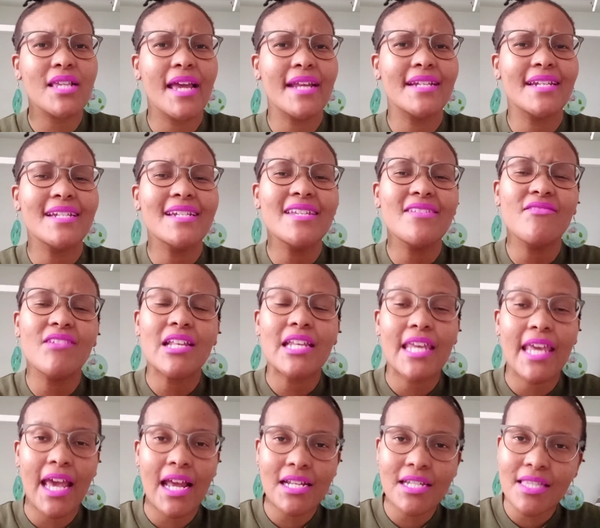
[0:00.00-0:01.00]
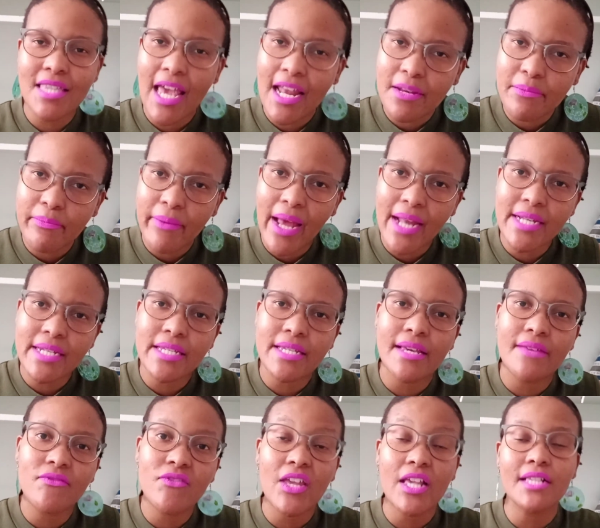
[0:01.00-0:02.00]
I didn't even get that money,
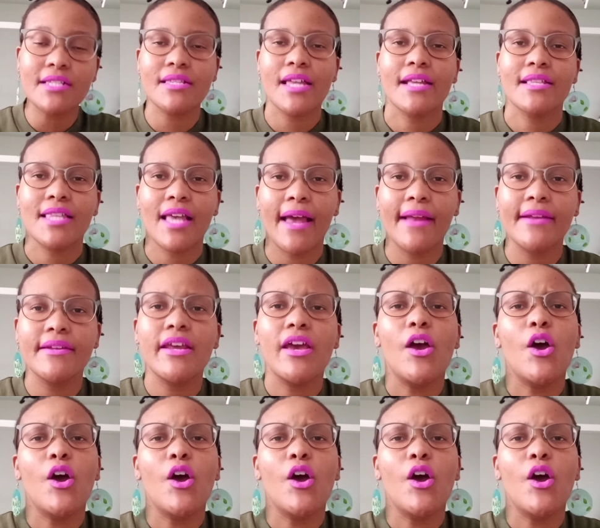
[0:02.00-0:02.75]
and things like that.